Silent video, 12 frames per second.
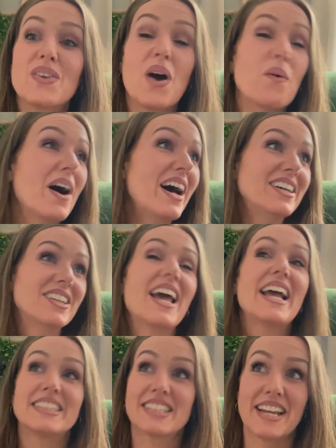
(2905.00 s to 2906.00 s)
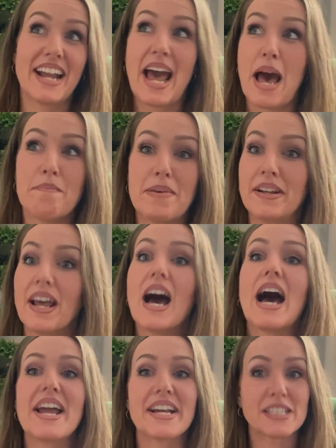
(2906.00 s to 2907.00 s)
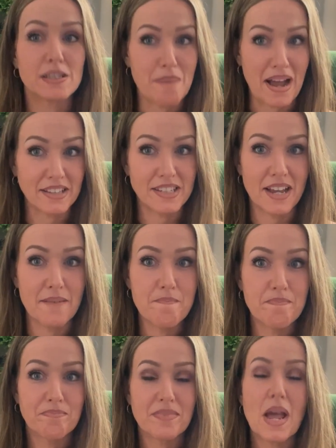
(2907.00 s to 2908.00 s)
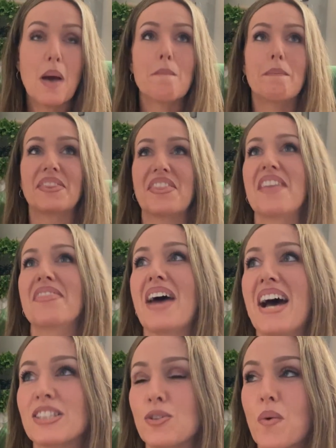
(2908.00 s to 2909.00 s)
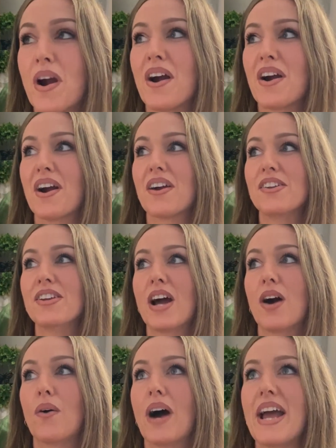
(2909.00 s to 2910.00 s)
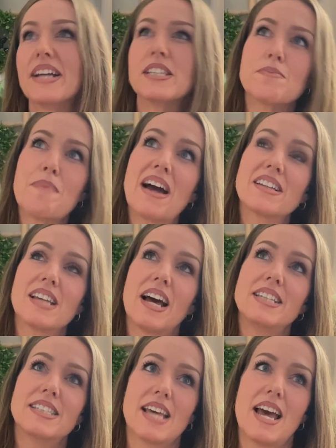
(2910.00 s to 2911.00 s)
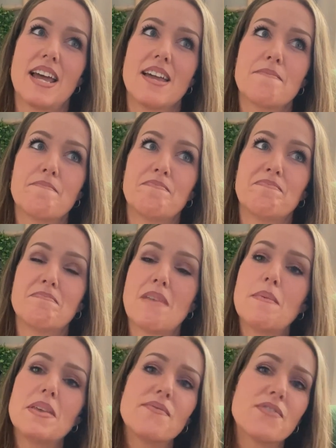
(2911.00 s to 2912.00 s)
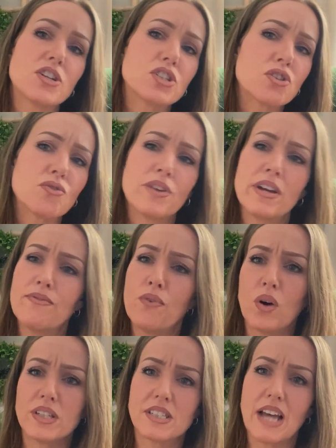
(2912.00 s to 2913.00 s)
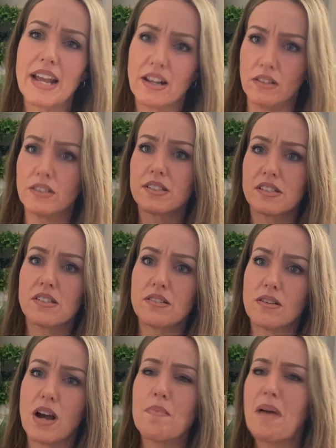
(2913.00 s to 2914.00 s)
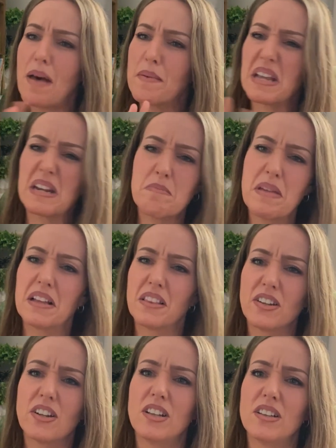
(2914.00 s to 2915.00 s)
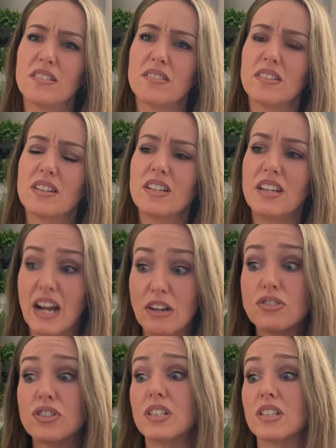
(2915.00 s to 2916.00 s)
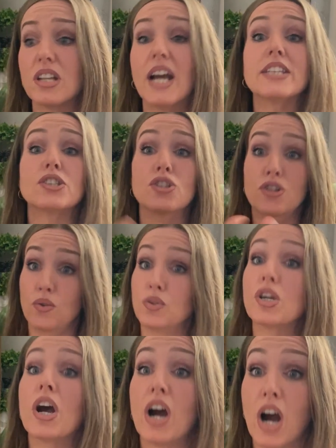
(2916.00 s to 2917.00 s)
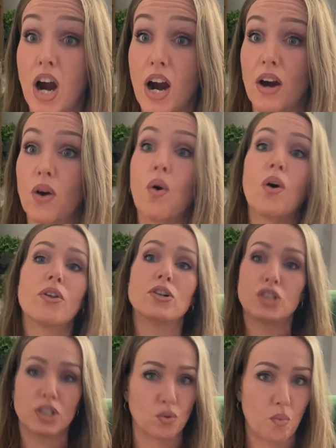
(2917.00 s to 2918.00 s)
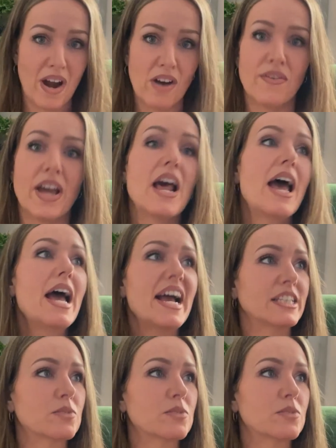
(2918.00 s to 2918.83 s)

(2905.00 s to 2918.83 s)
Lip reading: You know what? It's going to happen. I expect it. But then that's where, I say maybe the first 3, 4 cycles are probably going to be a little, it's new to her, although she's aware of it.